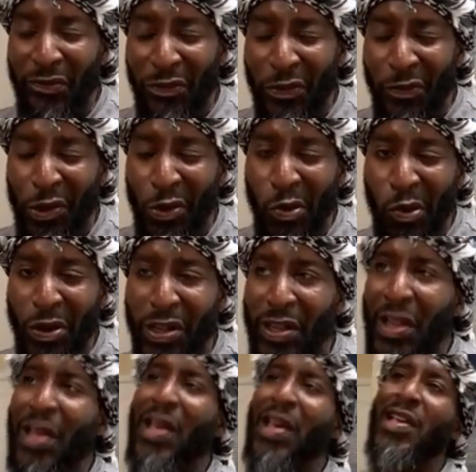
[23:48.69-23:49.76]
record
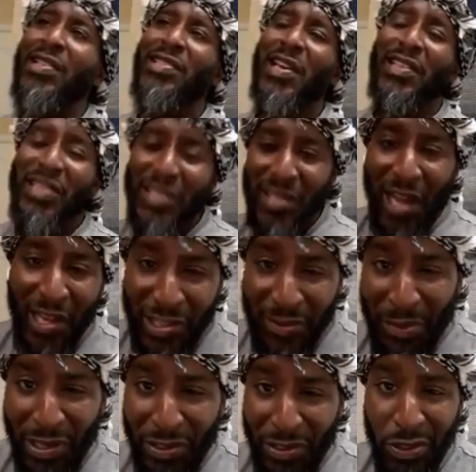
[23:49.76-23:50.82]
it, take this knowledge
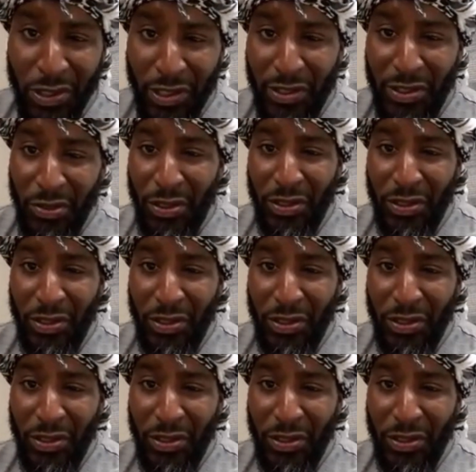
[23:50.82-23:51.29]
back to the